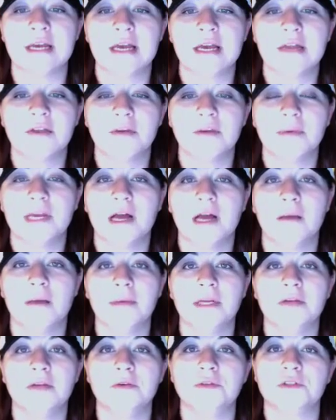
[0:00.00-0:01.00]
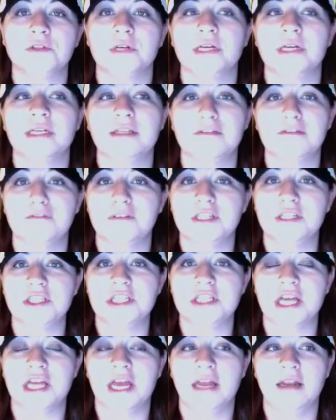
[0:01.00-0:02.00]
they're becoming nutrient
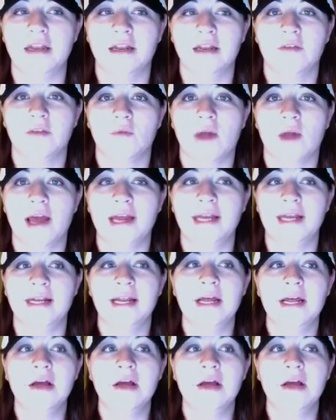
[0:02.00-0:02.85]
deficient, right?